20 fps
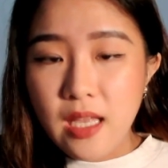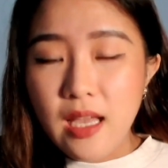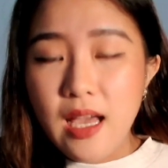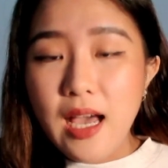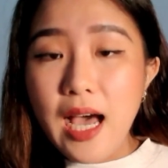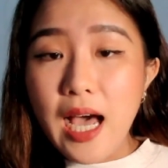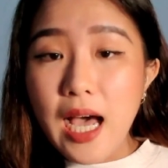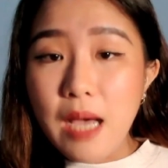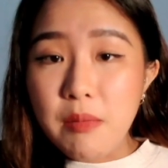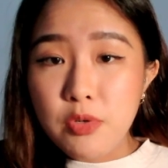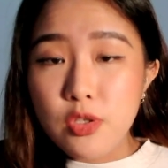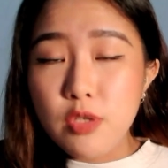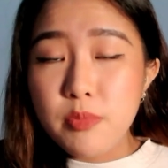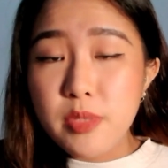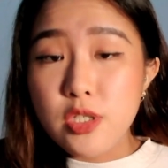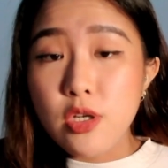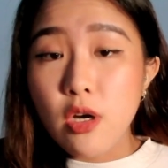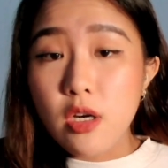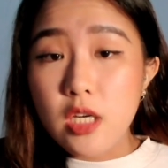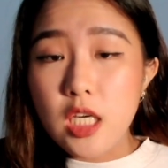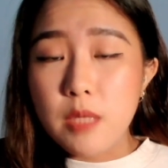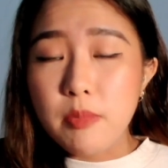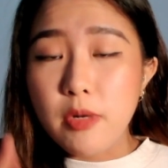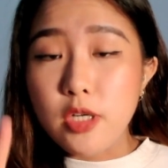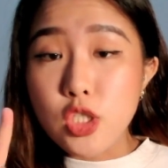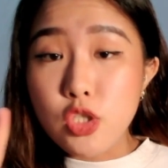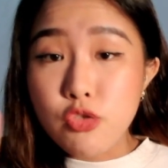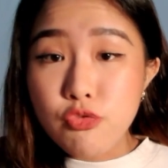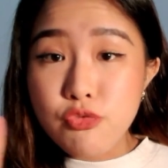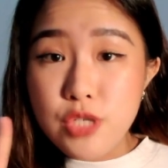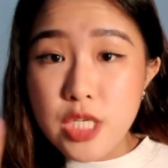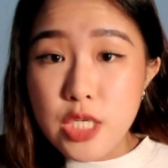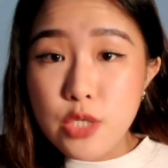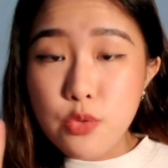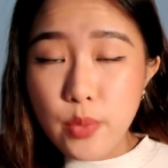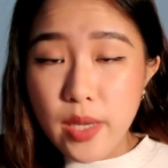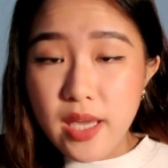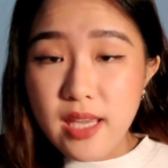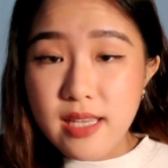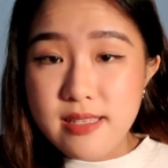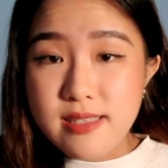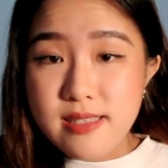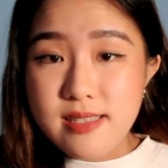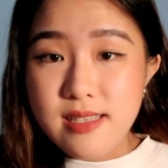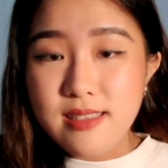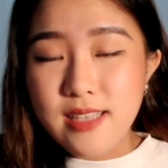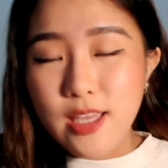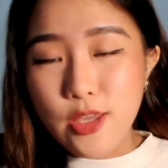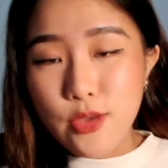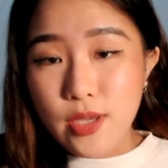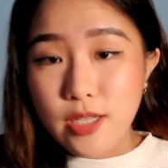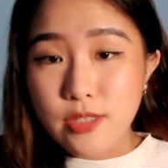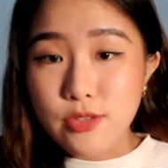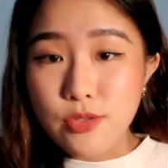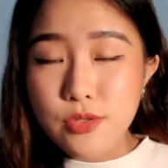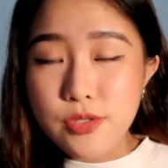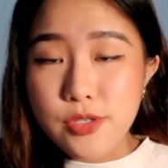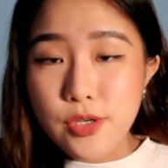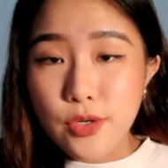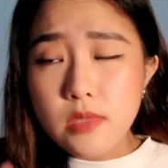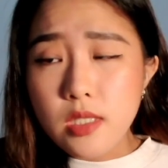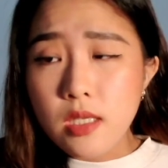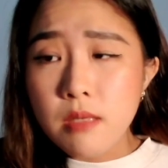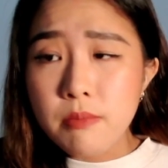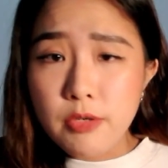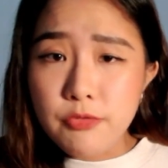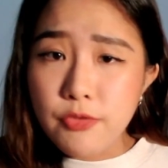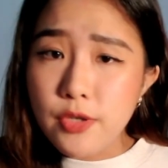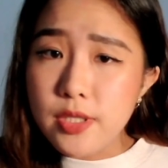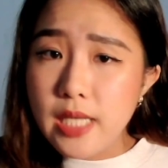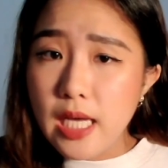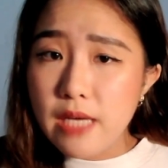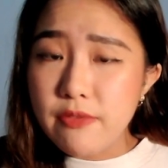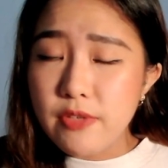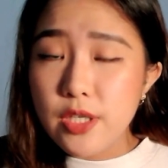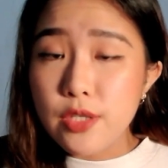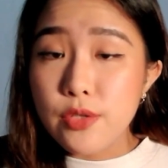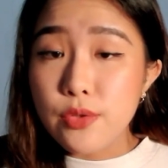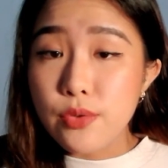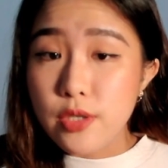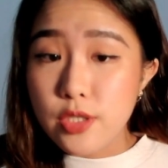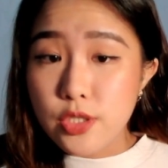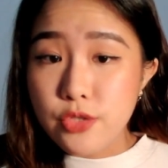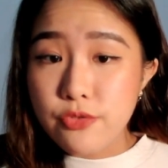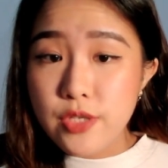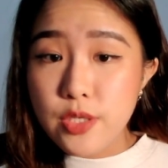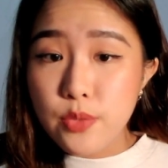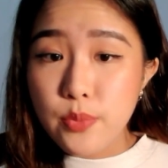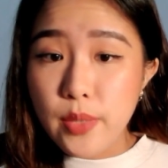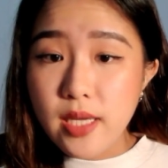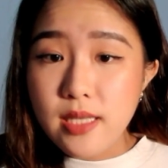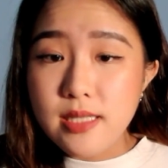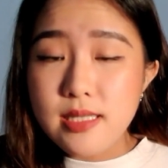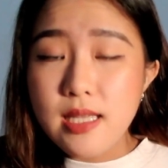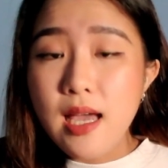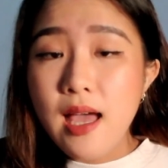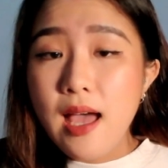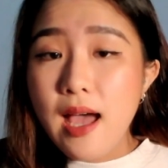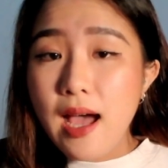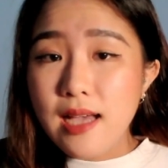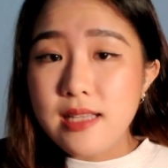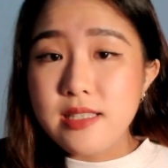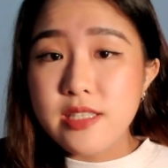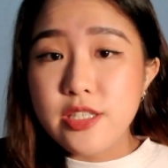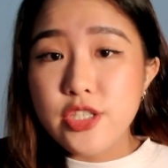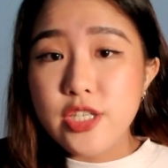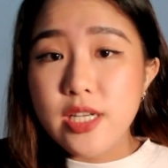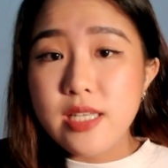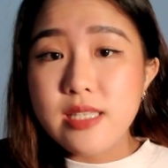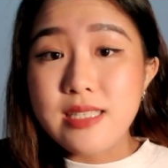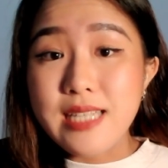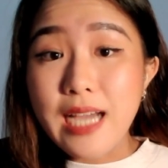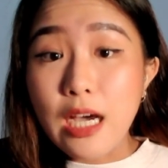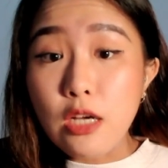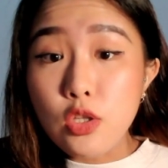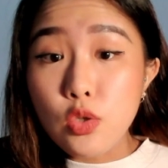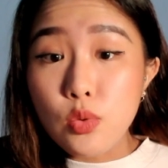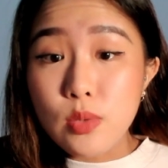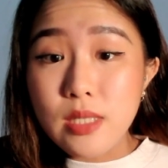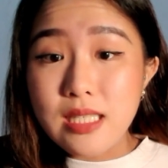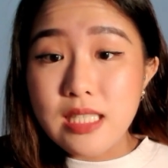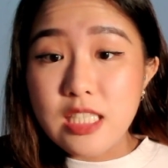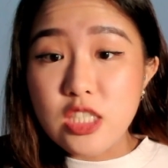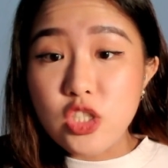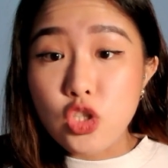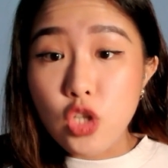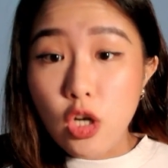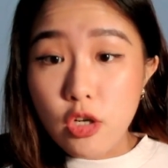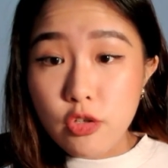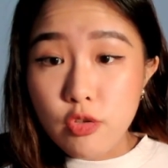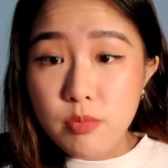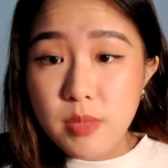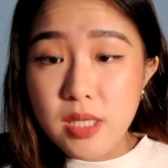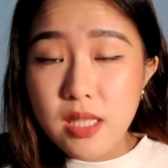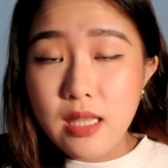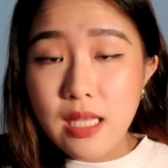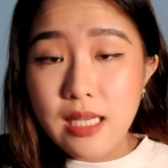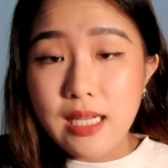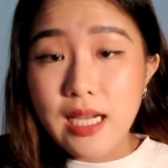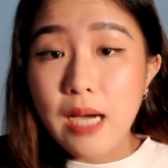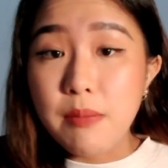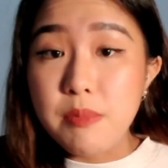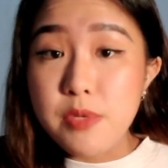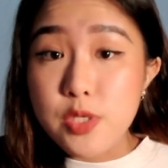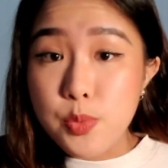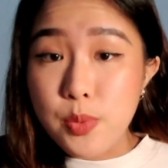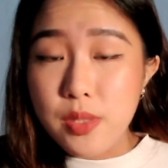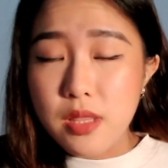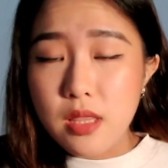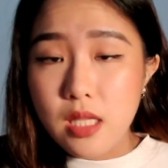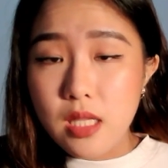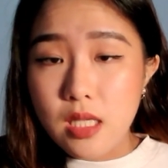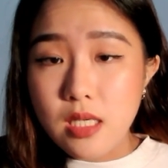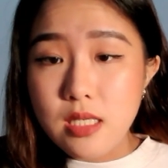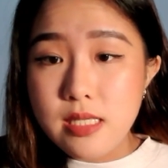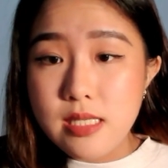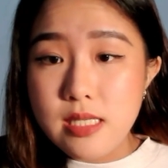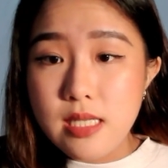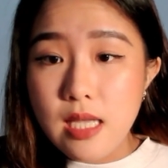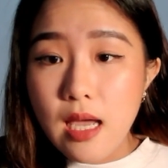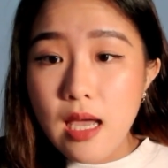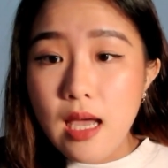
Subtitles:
I'm going to be talking about 3 ways that you can do so. Before diving into the 3 ways, I suggest downloading the document that comes with this.